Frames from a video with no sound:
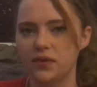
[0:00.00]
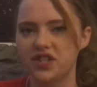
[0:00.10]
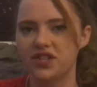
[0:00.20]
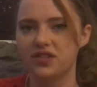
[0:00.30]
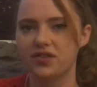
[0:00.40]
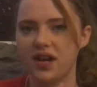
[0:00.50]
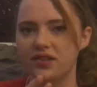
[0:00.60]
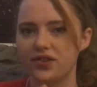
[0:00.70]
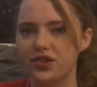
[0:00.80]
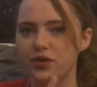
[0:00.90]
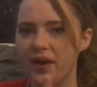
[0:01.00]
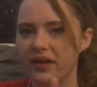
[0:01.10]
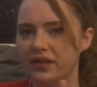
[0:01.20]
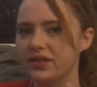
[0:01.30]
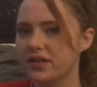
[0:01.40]
which strikes two
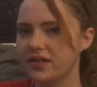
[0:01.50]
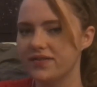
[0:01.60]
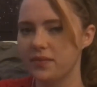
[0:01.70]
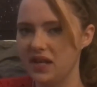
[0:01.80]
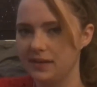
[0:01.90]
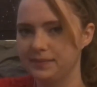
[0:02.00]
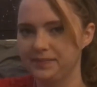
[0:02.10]
main concerns for me.